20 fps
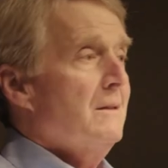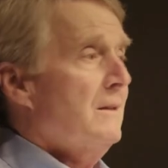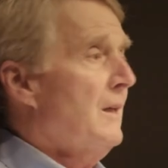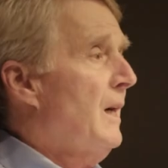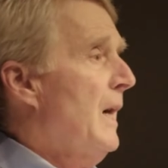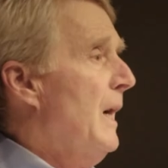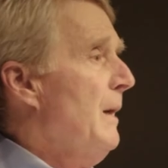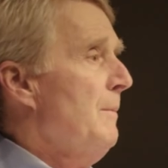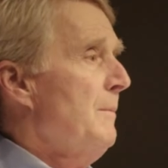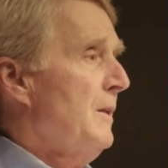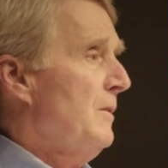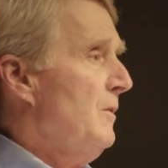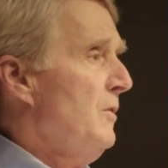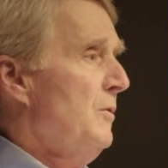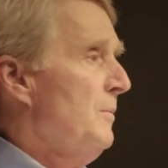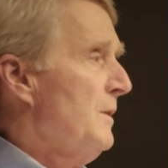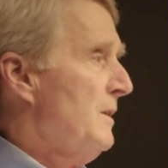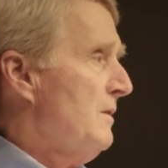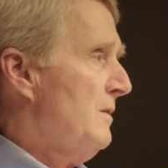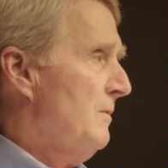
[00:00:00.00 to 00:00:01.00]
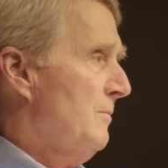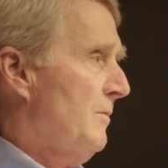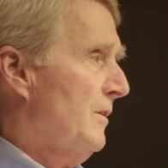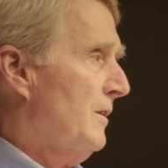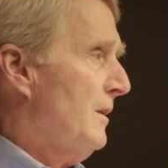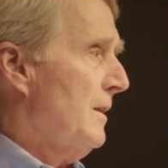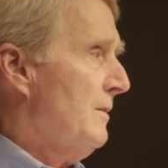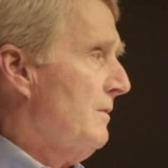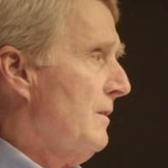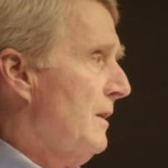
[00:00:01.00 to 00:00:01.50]
time in human
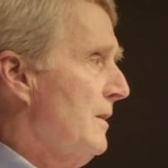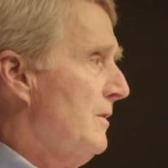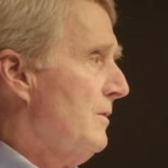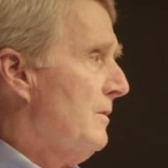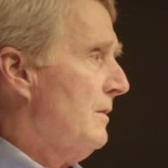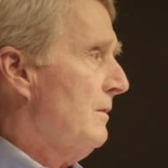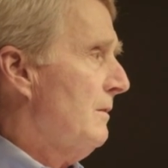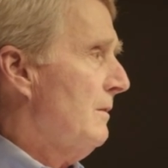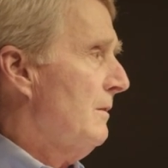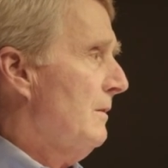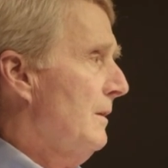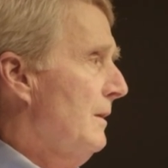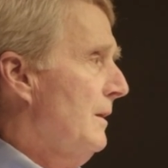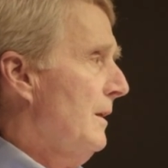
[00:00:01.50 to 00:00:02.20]
civilization.